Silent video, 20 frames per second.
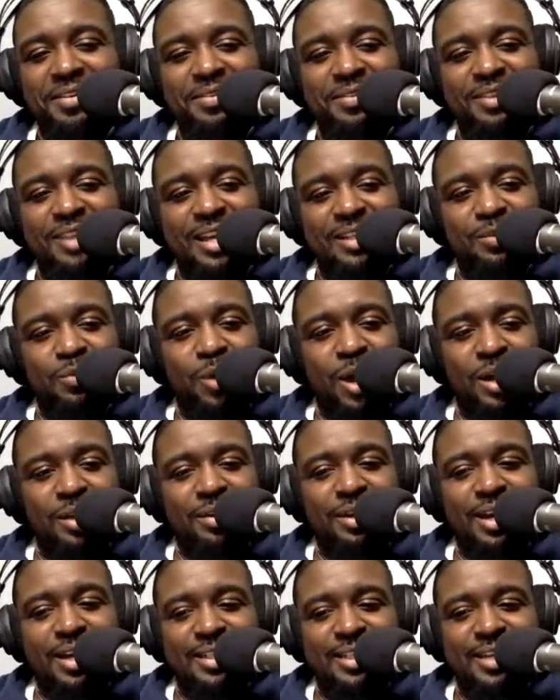that's why you
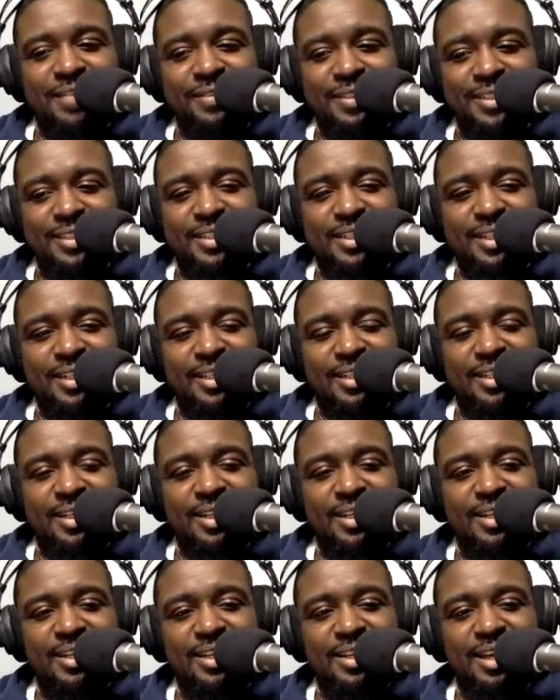guys haven't seen
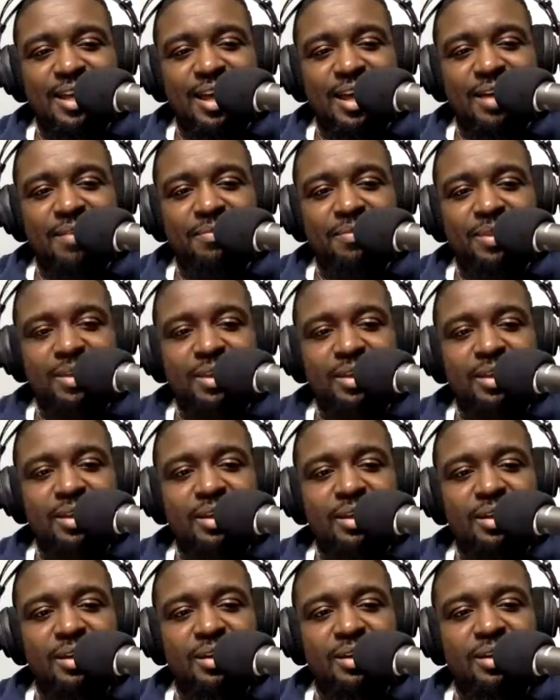
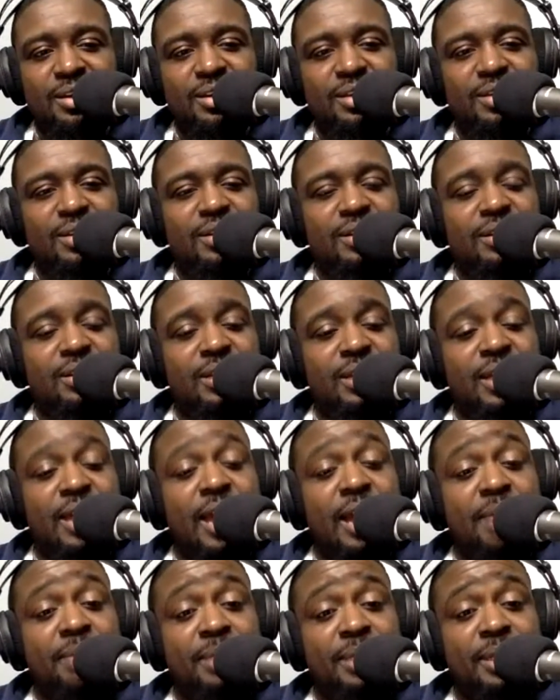the
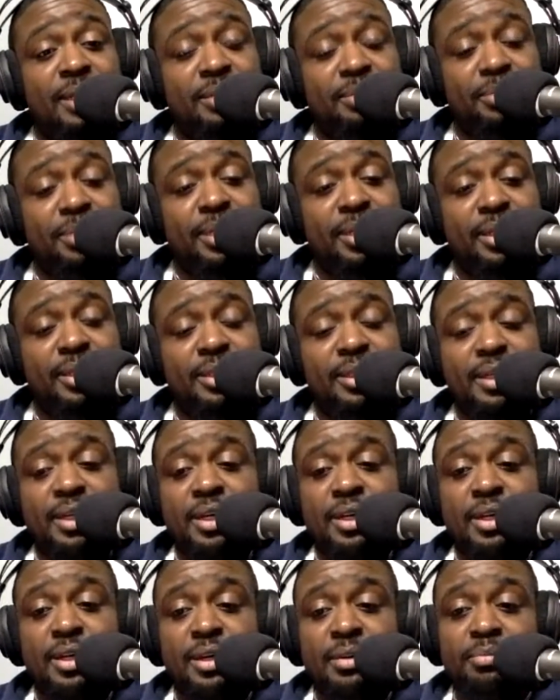gambling picks.
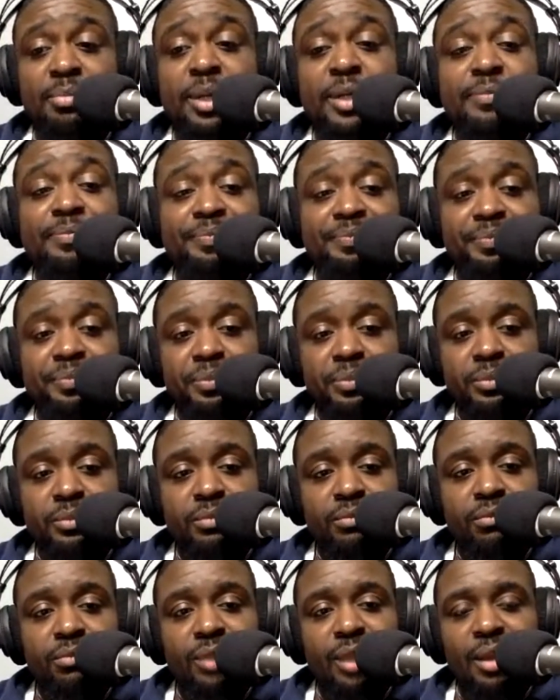But
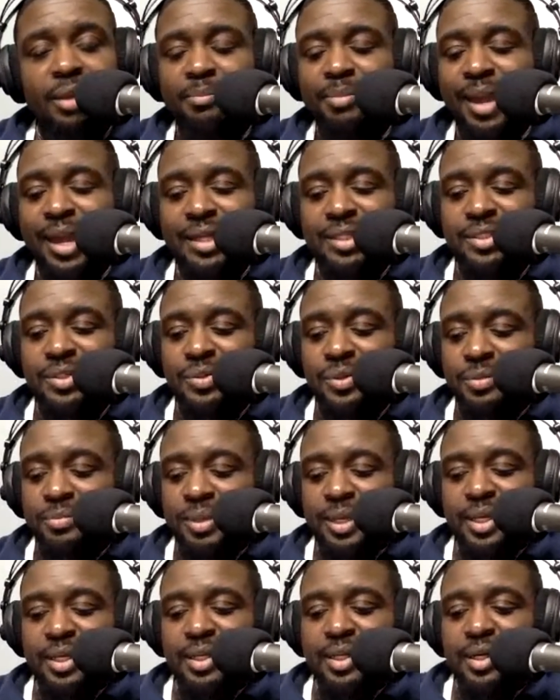back to it,
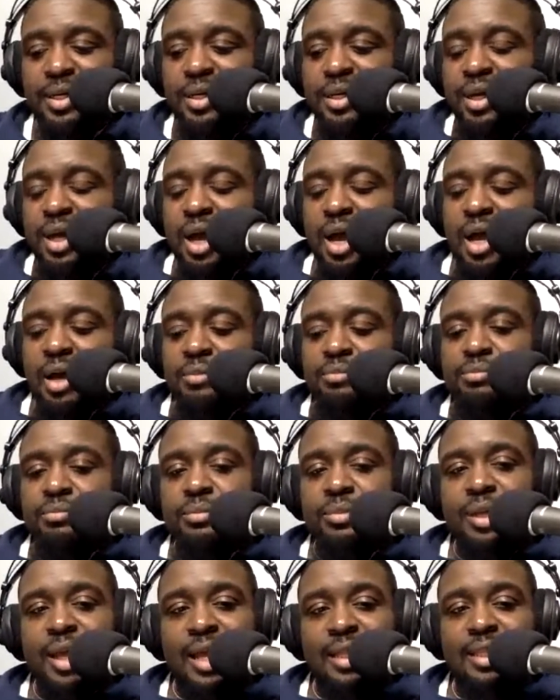man.
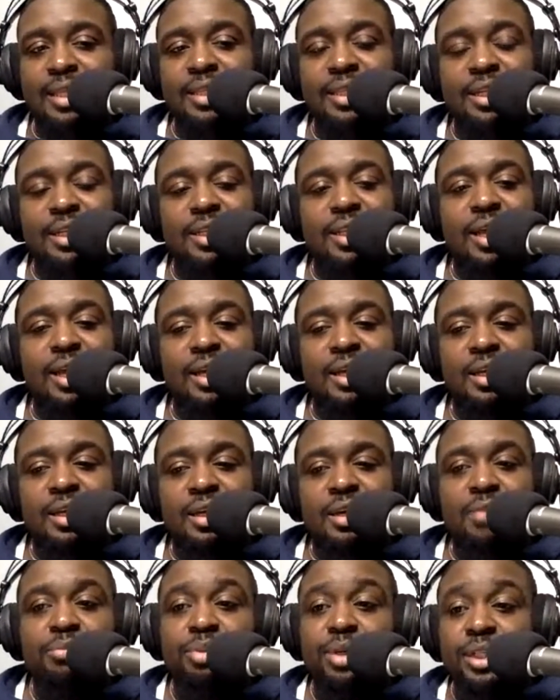At the end of the day,
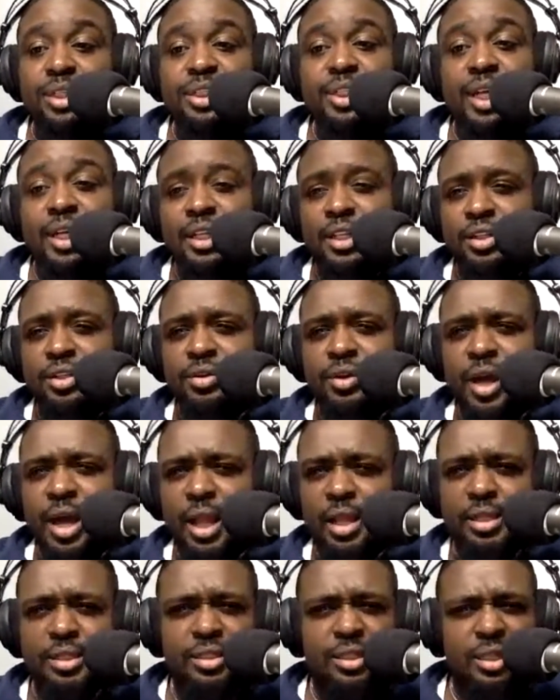appreciate the
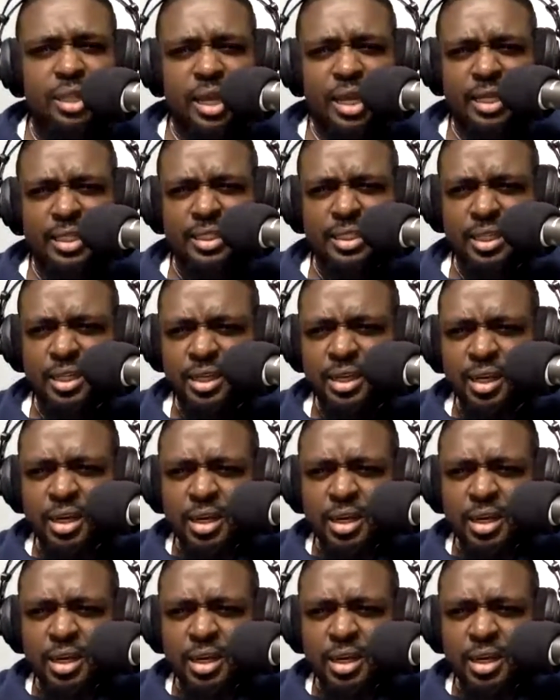$2. Like I said,